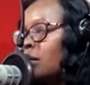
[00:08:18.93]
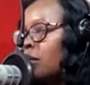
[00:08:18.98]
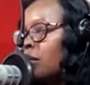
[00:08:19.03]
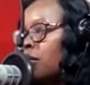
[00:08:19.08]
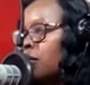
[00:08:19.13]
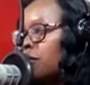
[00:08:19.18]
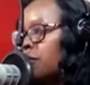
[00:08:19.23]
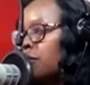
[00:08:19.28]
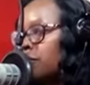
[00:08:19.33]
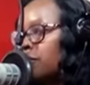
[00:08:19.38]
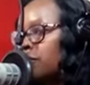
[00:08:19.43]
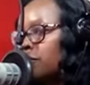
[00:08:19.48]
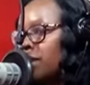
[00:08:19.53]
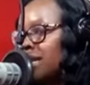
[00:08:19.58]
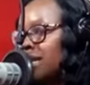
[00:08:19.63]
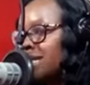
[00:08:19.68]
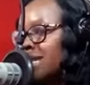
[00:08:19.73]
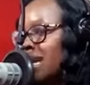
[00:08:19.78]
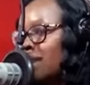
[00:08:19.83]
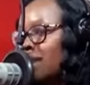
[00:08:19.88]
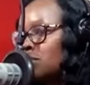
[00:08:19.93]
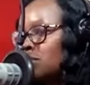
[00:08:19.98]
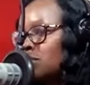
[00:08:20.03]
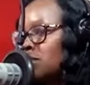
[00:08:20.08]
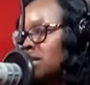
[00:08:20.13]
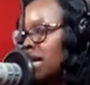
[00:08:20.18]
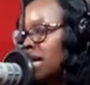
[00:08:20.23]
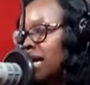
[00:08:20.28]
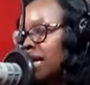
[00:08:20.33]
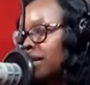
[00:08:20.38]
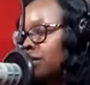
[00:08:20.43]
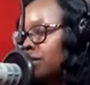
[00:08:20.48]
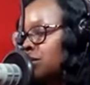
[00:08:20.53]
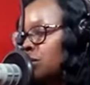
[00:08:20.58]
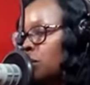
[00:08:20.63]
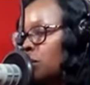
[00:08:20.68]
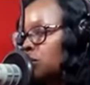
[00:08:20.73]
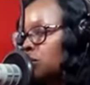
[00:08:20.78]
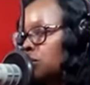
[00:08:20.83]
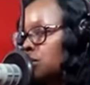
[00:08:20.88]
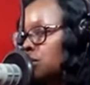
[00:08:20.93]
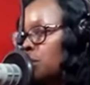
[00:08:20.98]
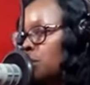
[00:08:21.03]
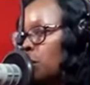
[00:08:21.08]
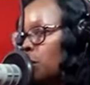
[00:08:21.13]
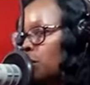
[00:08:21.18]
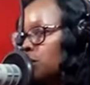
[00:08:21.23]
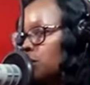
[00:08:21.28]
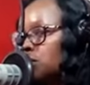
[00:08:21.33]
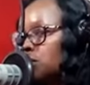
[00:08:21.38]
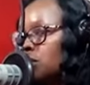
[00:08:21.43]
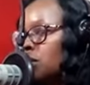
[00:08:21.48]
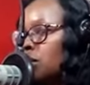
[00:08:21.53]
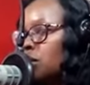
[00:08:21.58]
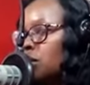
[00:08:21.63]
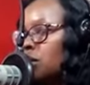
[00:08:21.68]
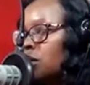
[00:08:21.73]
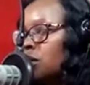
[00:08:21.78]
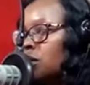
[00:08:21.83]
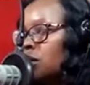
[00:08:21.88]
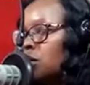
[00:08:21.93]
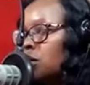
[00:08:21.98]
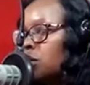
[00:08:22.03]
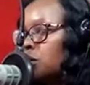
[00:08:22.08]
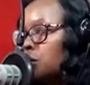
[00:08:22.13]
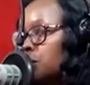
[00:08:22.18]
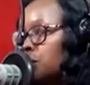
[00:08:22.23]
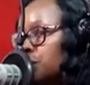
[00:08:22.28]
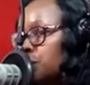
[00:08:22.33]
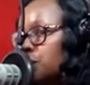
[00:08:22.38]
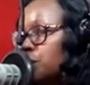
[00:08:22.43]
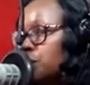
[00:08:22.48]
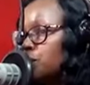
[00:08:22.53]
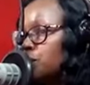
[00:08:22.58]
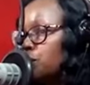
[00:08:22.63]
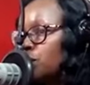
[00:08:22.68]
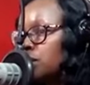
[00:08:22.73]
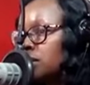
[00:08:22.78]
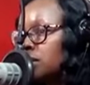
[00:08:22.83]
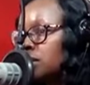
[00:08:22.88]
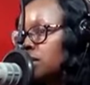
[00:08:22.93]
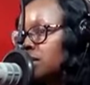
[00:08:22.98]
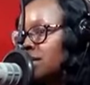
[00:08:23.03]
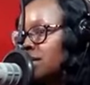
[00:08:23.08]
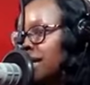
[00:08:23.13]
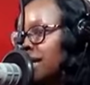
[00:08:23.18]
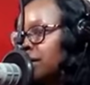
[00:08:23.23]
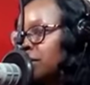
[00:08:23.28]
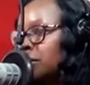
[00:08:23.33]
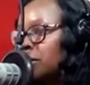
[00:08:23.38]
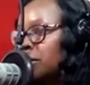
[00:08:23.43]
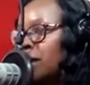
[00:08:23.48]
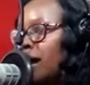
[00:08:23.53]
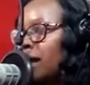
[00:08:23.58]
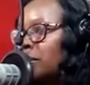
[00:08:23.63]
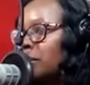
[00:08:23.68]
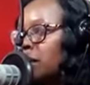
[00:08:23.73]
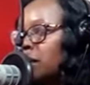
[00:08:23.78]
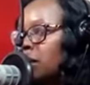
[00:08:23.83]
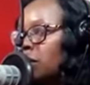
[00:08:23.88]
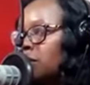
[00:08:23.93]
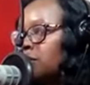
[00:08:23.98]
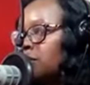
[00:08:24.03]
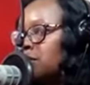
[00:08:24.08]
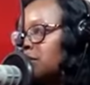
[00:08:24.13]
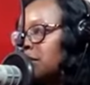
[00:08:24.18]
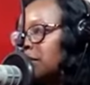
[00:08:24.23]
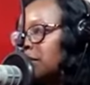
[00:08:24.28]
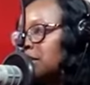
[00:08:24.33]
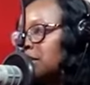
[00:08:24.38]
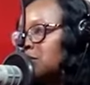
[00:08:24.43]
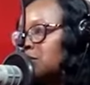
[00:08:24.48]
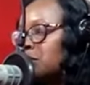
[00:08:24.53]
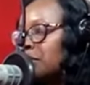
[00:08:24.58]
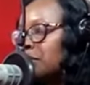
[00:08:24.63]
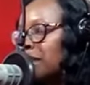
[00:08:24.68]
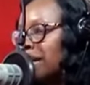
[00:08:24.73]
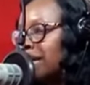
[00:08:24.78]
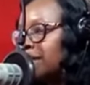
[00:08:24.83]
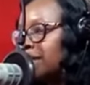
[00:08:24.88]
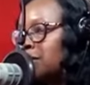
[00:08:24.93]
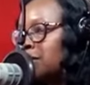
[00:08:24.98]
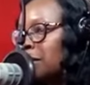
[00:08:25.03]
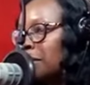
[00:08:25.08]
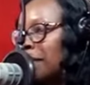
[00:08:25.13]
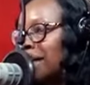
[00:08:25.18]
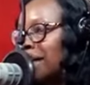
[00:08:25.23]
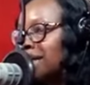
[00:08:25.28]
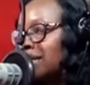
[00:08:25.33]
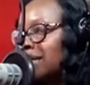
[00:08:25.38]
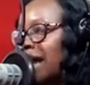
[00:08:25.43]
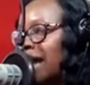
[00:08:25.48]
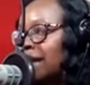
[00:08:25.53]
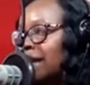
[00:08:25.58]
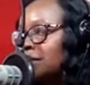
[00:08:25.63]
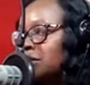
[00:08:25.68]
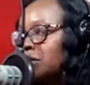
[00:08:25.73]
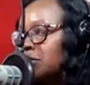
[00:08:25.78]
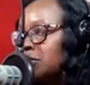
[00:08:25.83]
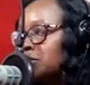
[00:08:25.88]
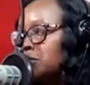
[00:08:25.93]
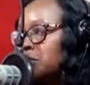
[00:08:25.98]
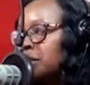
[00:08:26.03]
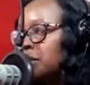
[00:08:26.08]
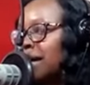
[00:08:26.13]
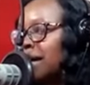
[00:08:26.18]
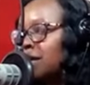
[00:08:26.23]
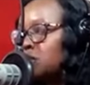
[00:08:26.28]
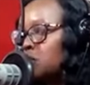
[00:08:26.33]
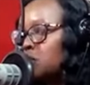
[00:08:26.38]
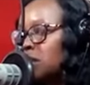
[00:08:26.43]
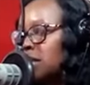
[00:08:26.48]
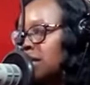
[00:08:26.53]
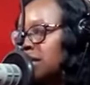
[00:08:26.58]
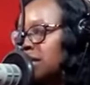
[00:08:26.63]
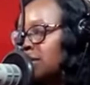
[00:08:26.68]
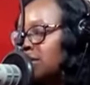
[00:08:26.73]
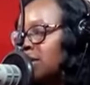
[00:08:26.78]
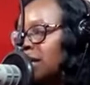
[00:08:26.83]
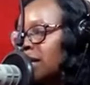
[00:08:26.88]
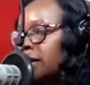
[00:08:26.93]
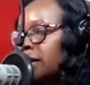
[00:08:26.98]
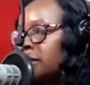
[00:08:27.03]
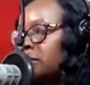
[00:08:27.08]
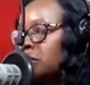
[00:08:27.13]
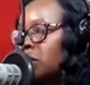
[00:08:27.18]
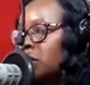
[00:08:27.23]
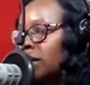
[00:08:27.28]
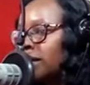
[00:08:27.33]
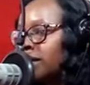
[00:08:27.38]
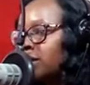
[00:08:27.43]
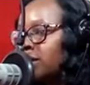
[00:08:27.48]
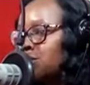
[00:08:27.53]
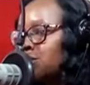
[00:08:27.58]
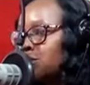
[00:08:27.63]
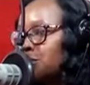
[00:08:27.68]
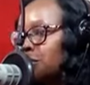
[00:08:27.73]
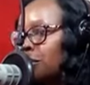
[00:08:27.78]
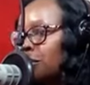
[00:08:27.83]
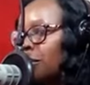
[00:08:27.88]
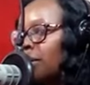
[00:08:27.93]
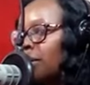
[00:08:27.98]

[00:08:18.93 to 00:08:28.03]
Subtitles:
Both victims died on the spot. Kururu was a senior army officer at Somalia's command and control headquarters in Mogadishu.